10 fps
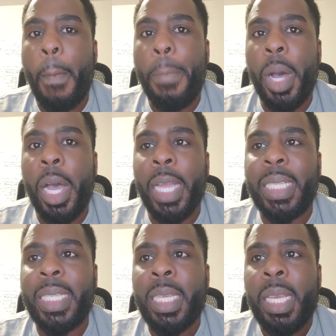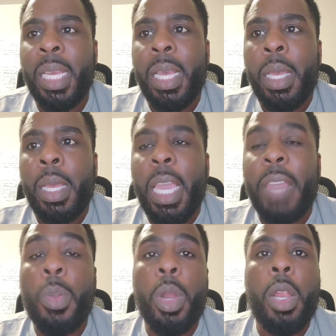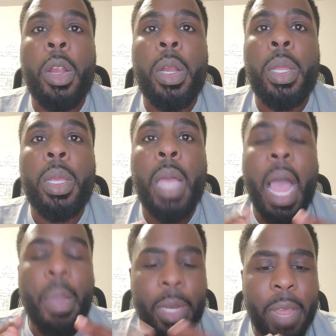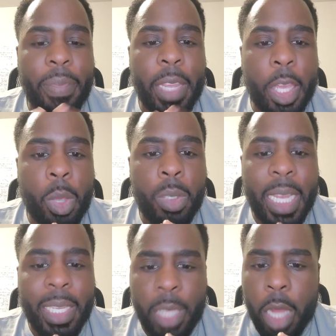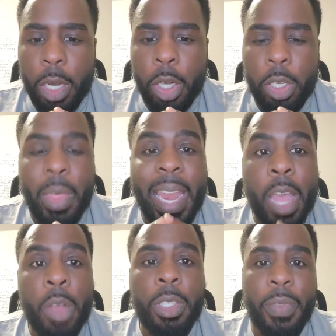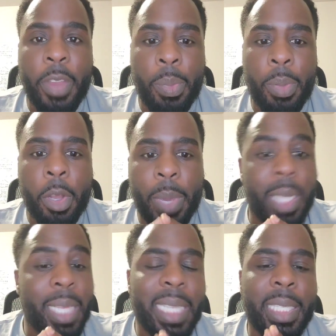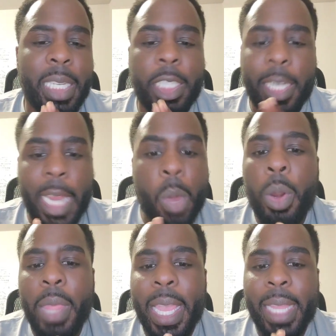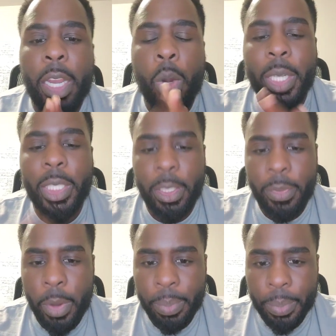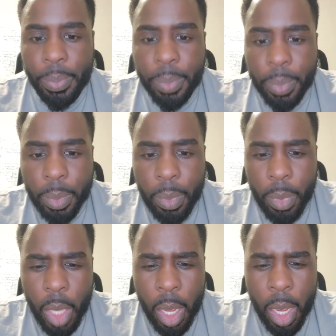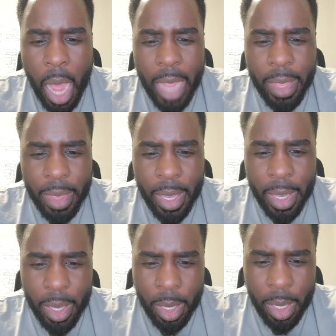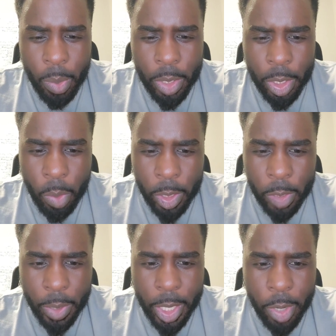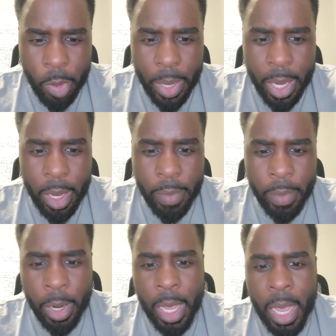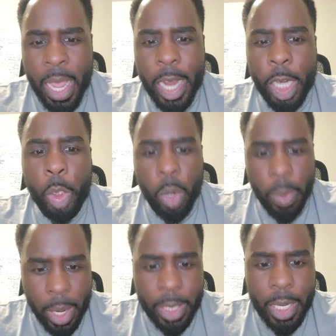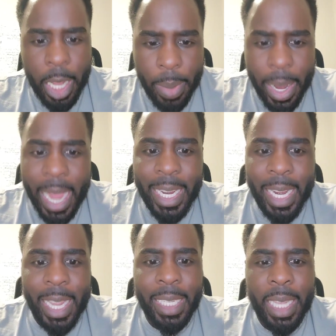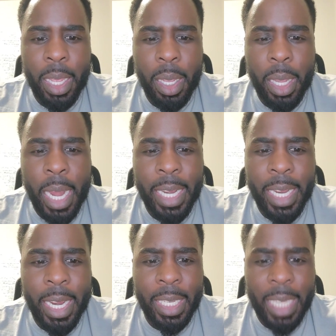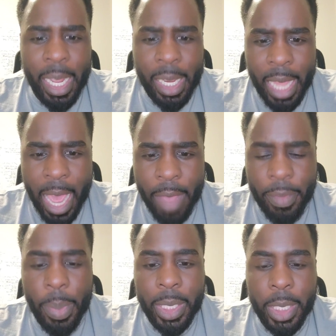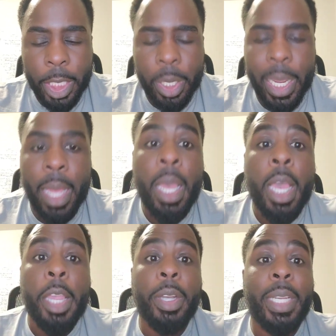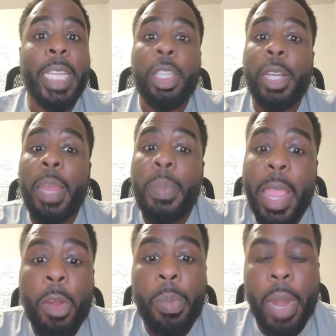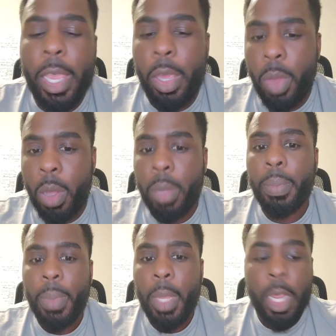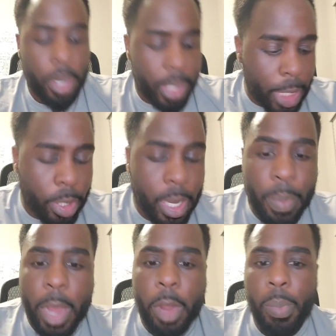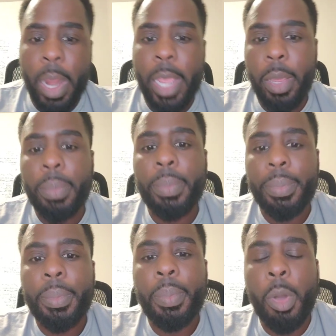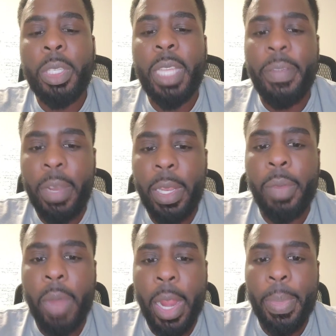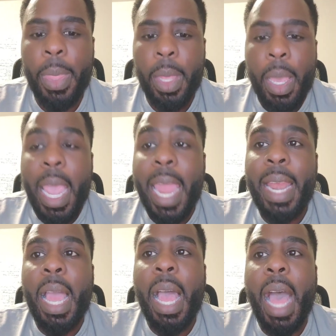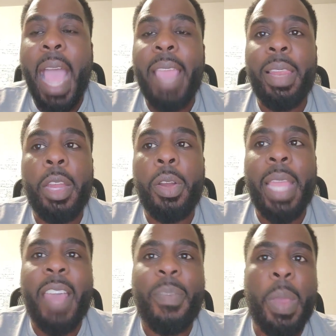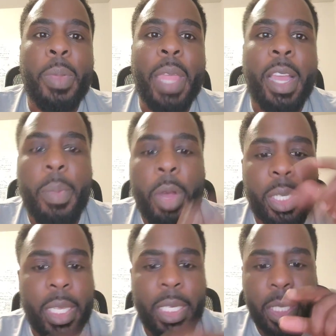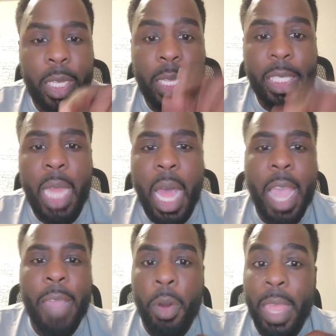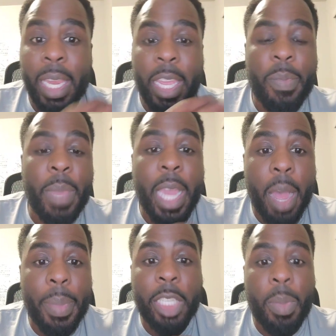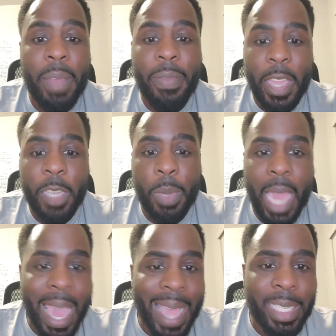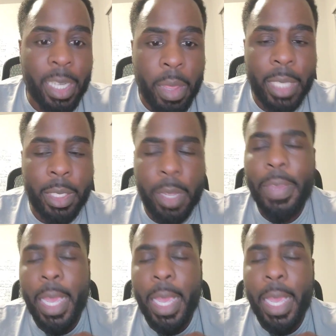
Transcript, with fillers: But if you want to learn, I would definitely use that Saunders or that Elsevier book, because that's essentially like where they get their questions from. I think it was so much material being covered in a short amount of time, and I didn't exactly have the best teacher. Yeah, your teacher can make or break you, y'all. Your teacher can make or break you, most definitely, right? And I literally have people that come on to this live, or they leave me comments on my Facebook ads and all that stuff.